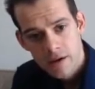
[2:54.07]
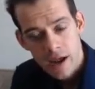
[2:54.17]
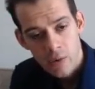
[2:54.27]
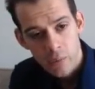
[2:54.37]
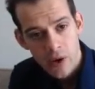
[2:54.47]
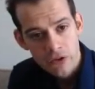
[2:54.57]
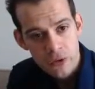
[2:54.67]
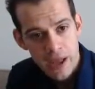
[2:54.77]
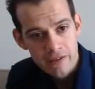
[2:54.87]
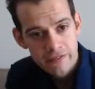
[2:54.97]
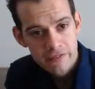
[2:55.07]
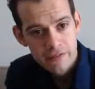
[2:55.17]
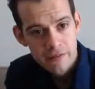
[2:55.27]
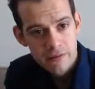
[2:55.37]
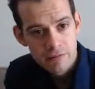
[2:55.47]
Now, we also have
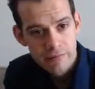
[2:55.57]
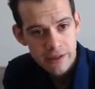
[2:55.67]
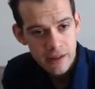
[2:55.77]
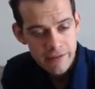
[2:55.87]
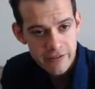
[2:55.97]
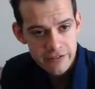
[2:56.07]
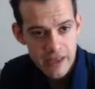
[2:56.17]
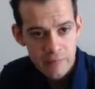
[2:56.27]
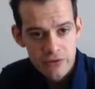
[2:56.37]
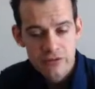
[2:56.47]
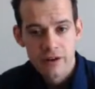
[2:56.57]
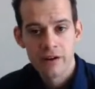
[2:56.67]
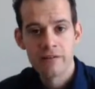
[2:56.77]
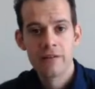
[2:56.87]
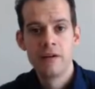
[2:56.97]
real life examples
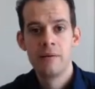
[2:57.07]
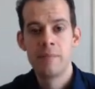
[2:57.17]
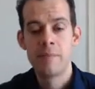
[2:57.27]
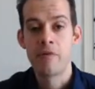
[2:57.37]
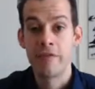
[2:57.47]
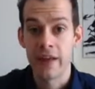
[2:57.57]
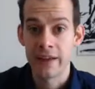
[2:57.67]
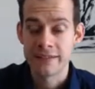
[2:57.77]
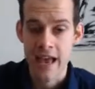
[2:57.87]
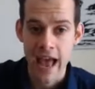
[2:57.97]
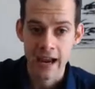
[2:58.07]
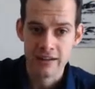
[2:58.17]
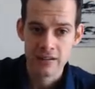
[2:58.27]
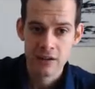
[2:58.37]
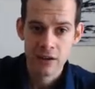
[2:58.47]
of people failing to
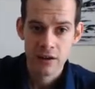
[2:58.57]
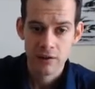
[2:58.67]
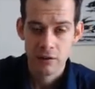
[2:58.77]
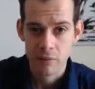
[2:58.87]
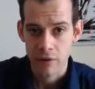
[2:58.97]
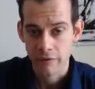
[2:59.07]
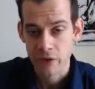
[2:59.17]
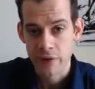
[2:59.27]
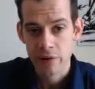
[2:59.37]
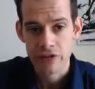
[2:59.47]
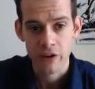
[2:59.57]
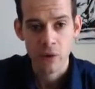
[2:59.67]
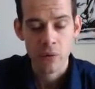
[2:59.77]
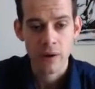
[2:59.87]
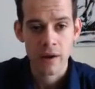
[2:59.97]
act. A few years
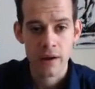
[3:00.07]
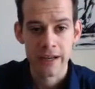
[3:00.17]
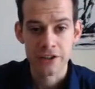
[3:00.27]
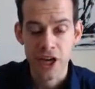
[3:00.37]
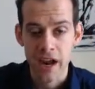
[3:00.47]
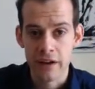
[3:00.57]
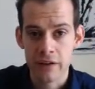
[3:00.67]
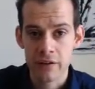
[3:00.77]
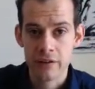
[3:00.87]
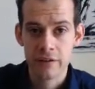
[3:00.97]
ago uh, in China,